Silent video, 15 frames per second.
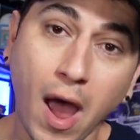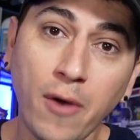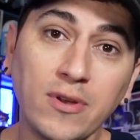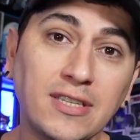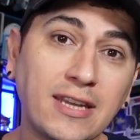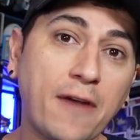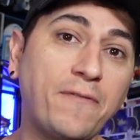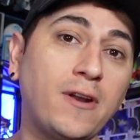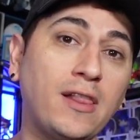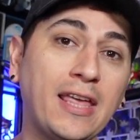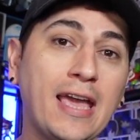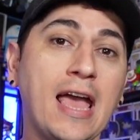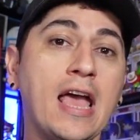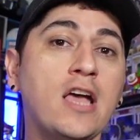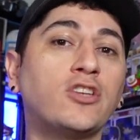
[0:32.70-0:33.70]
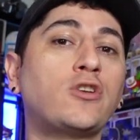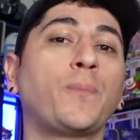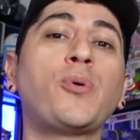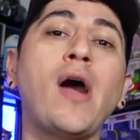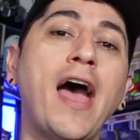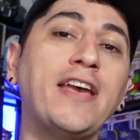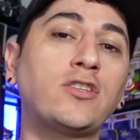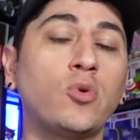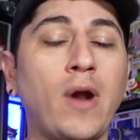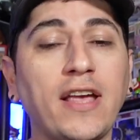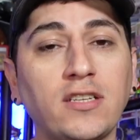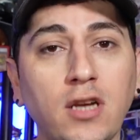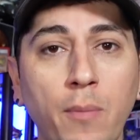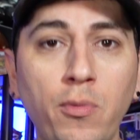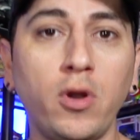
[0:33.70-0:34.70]
I was definitely surprised when I
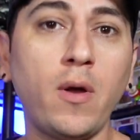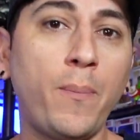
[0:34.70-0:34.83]
stumbled